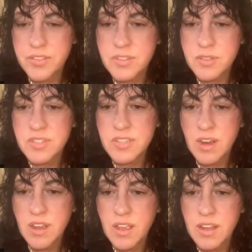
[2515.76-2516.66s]
So
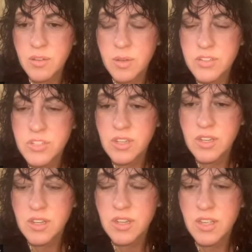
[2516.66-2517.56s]
Sarah had a
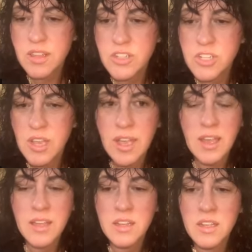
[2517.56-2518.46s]
question in the
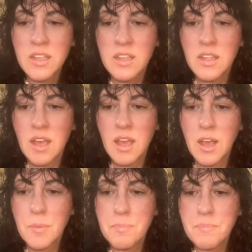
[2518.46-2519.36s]
chat.
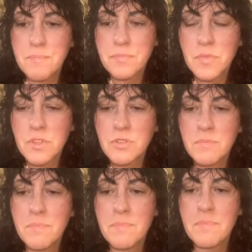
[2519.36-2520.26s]

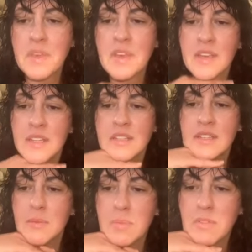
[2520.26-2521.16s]
Do beacons
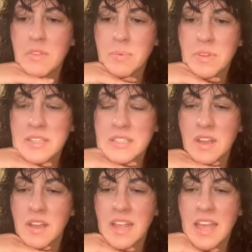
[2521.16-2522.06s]
need to be replaced
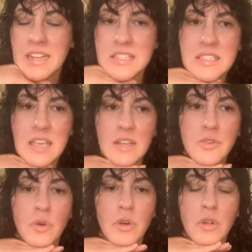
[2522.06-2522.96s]
on any
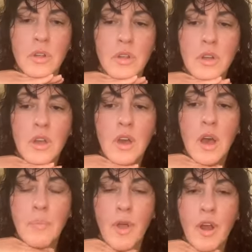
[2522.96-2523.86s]
schedule
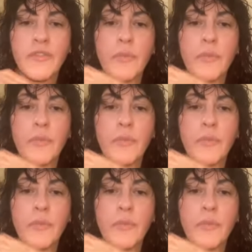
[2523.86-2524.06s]
apart